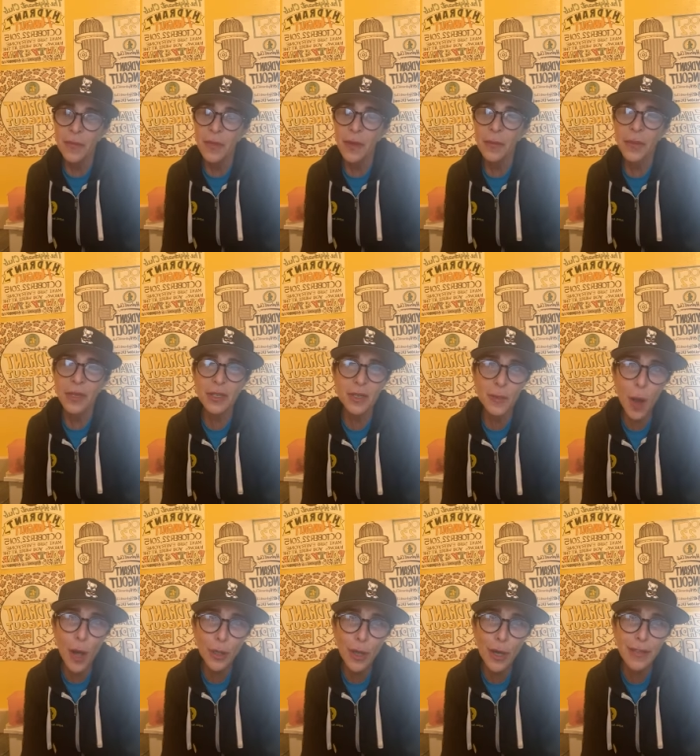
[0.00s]
But a
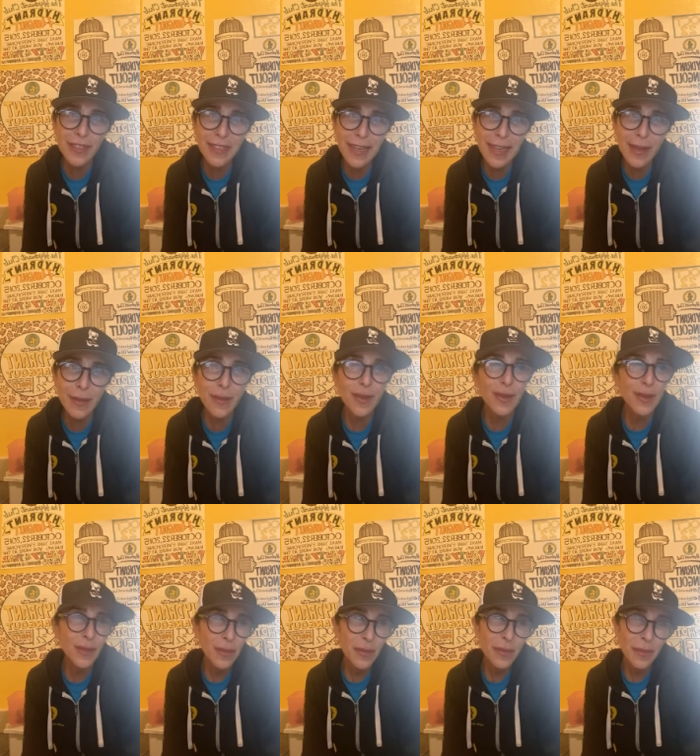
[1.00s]
small dog's teeth,
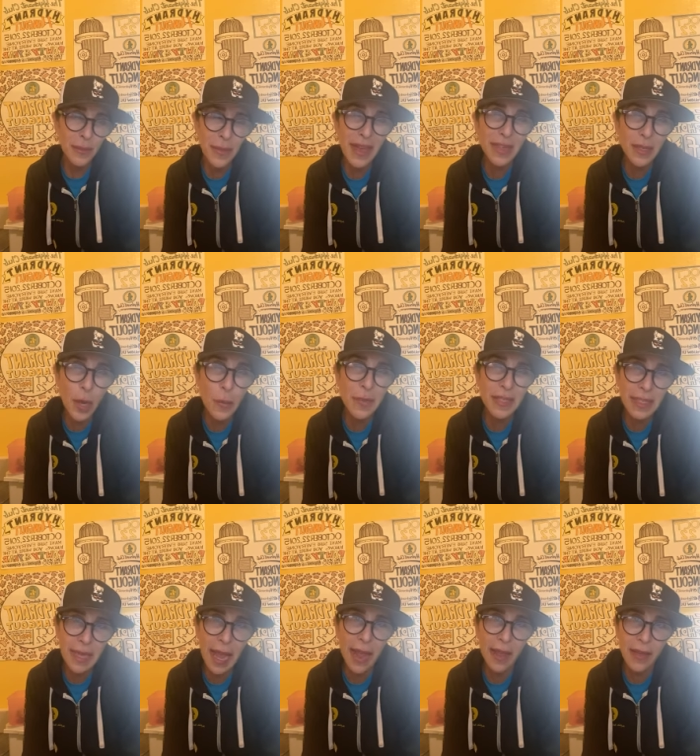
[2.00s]
make no
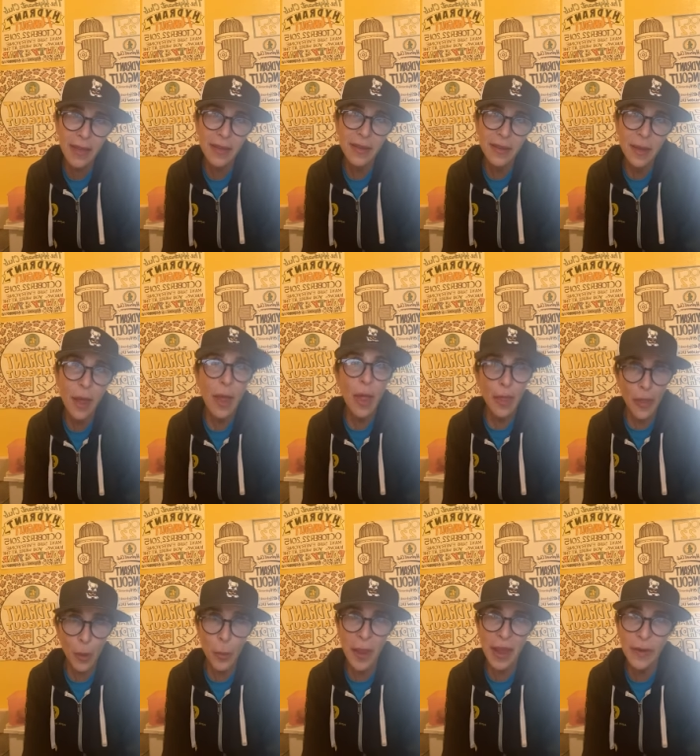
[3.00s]
mistake,
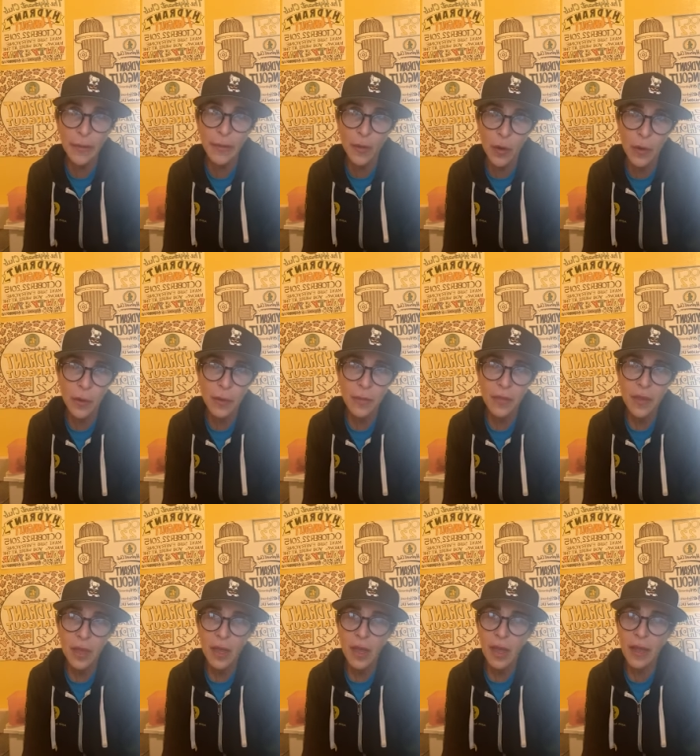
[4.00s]
they're painful
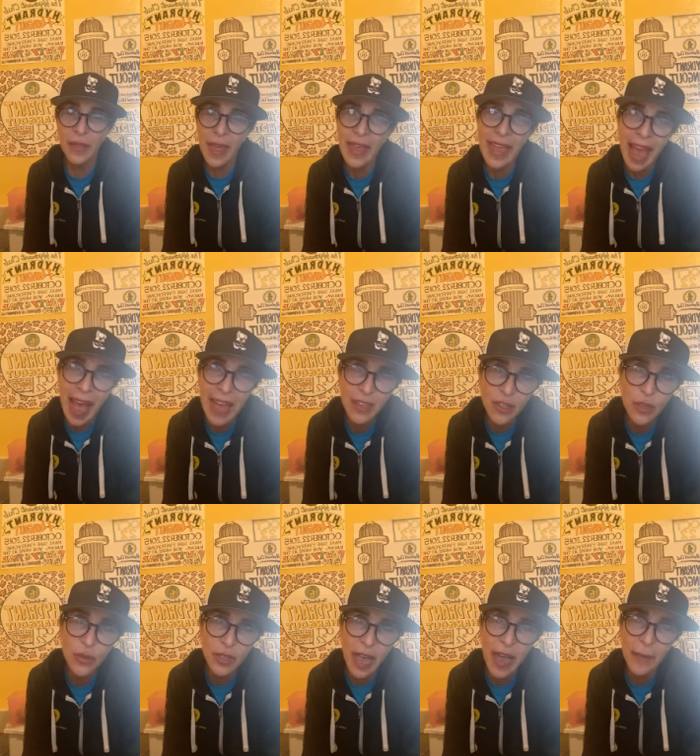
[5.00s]
and they can
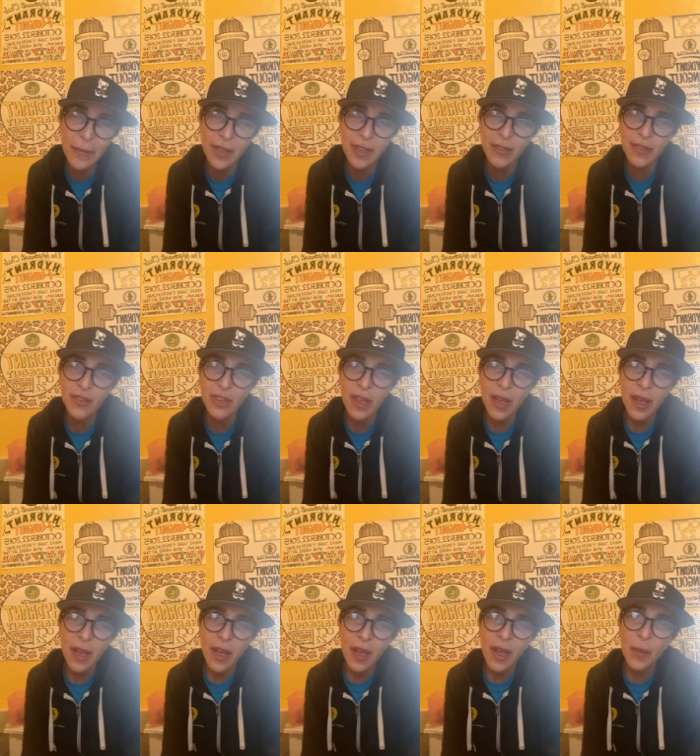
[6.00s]
do damage.
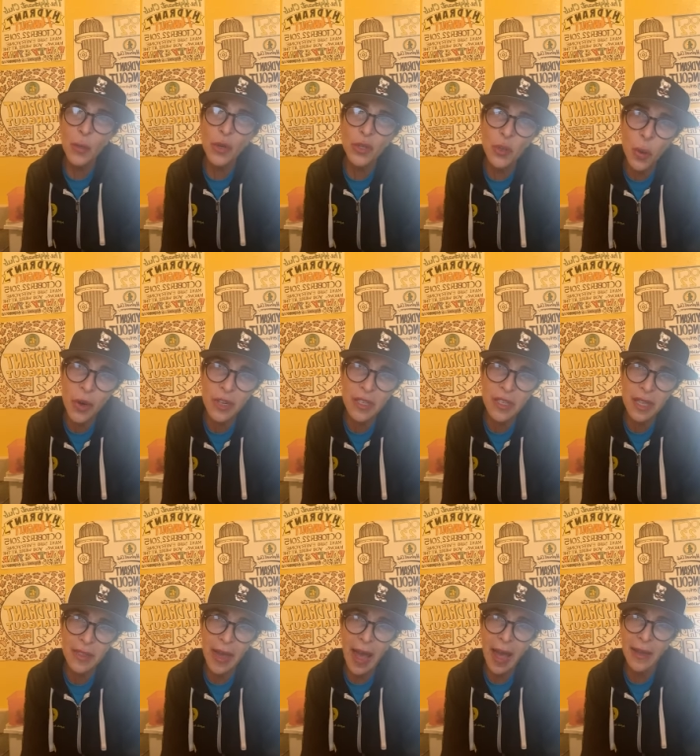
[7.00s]
And what's worse
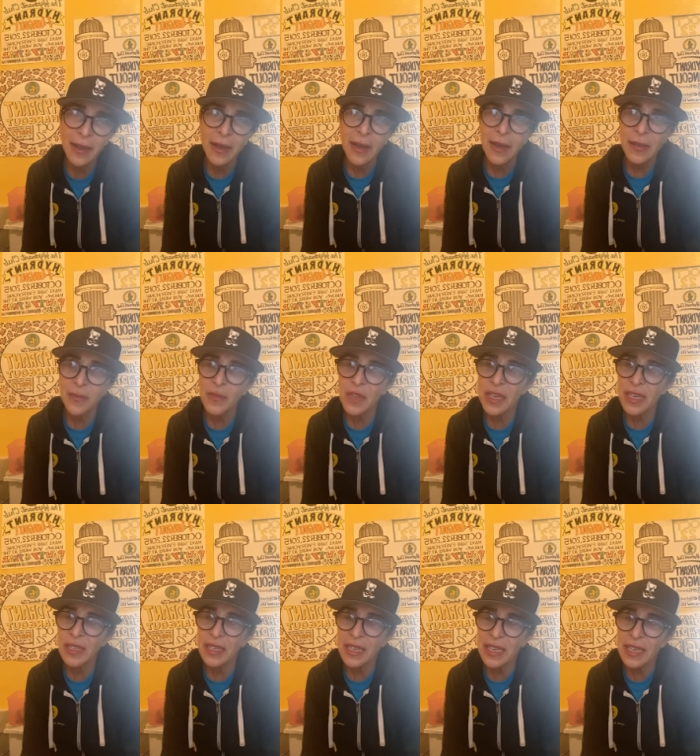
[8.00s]
than that
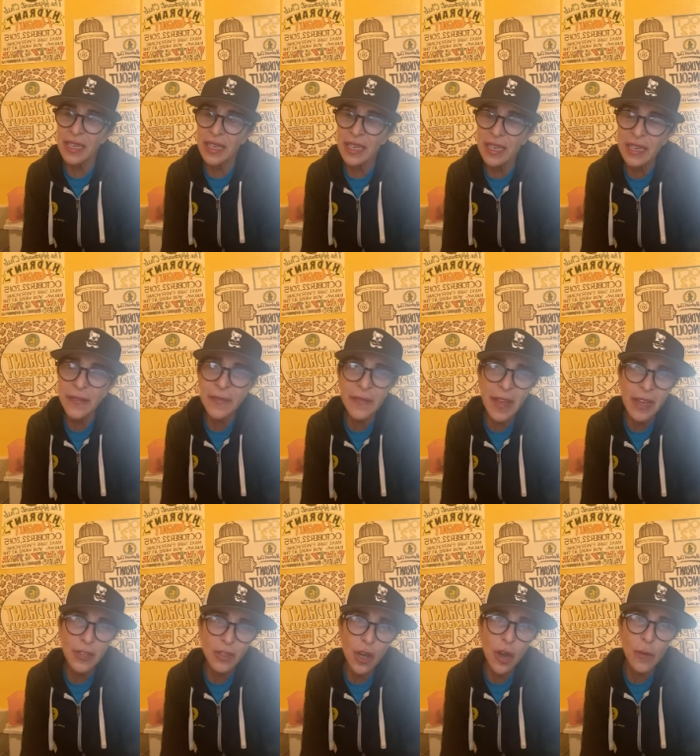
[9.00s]
is if
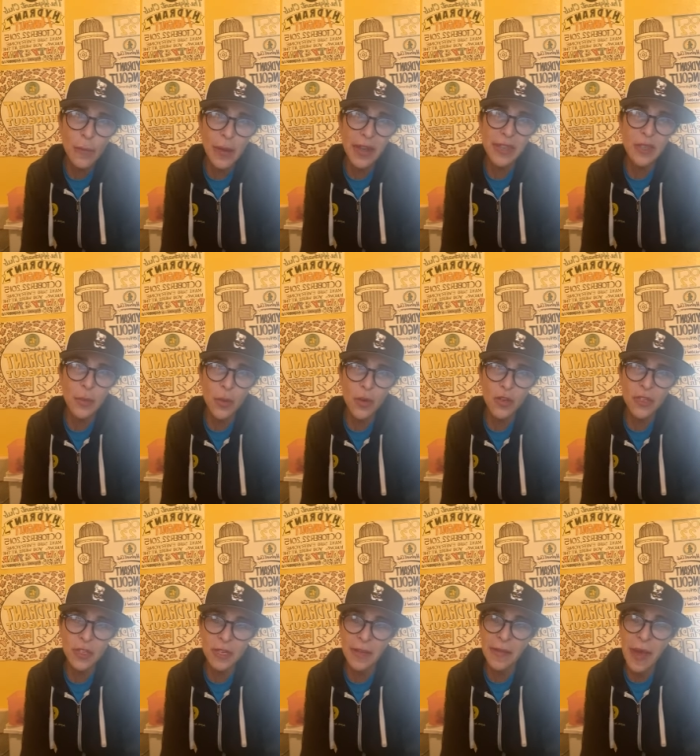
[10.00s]
that dog bites a
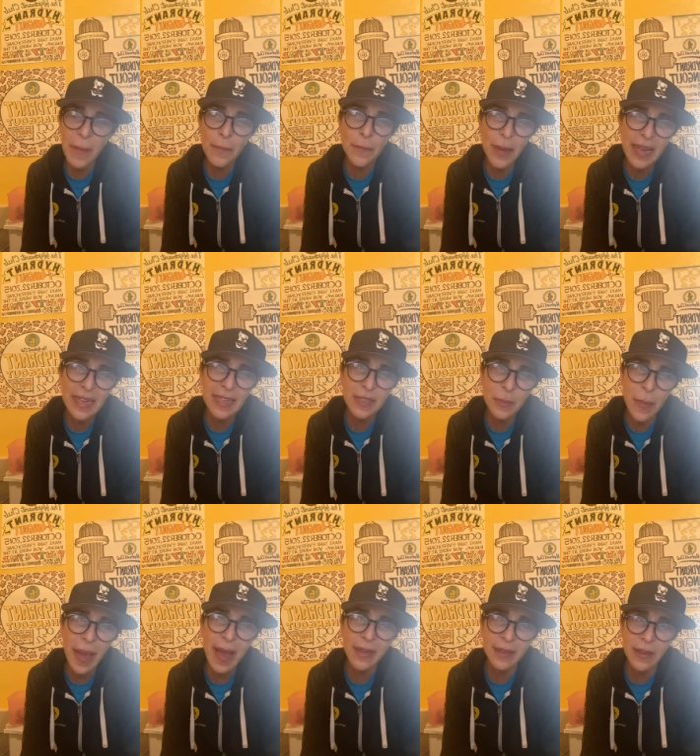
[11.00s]
person and that bite is
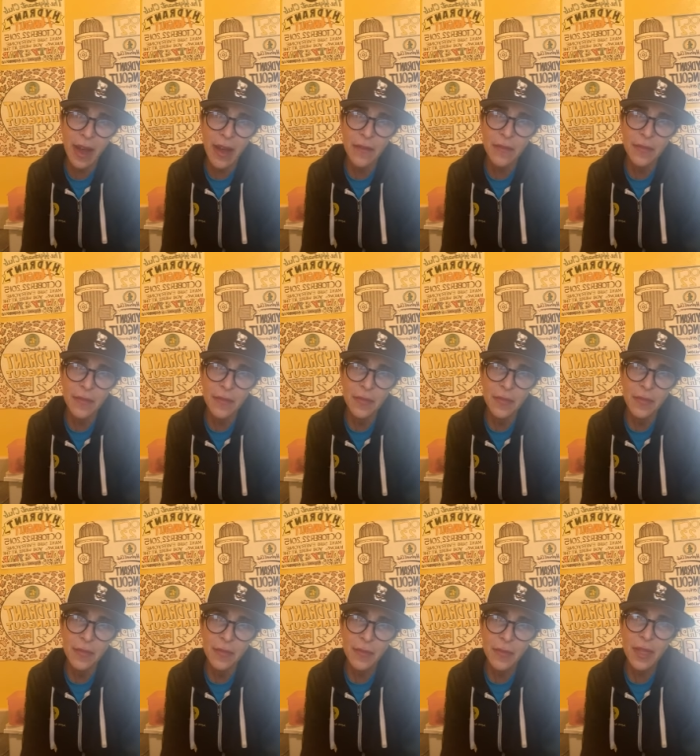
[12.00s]
bad enough,
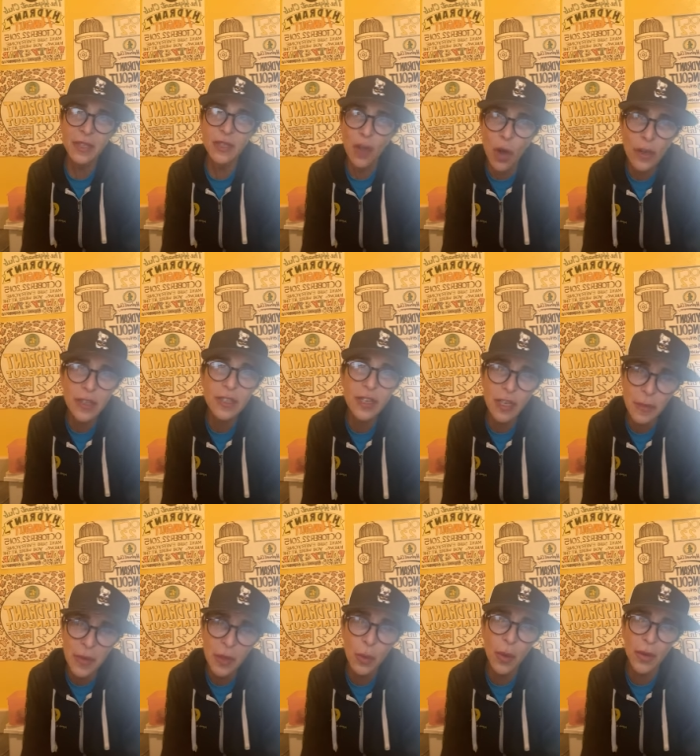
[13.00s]
that dog is going to
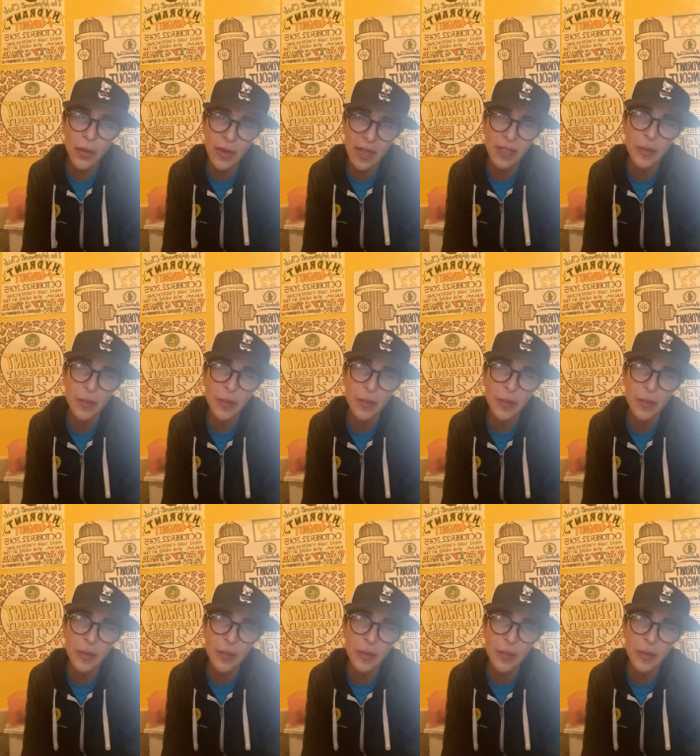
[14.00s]
be the one who gets